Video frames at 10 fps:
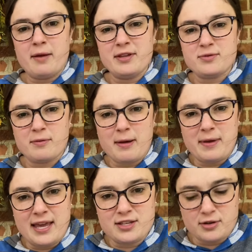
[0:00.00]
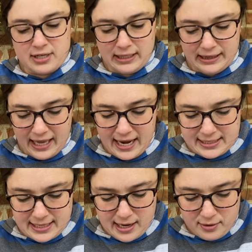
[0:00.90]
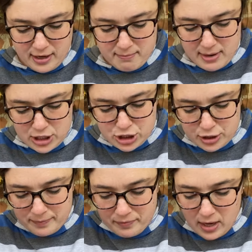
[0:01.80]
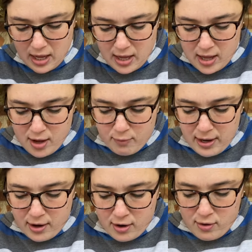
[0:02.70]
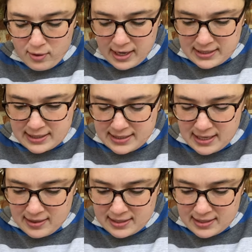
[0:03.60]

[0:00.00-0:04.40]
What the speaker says: This one might be easier to lay down and measure. We are going to see the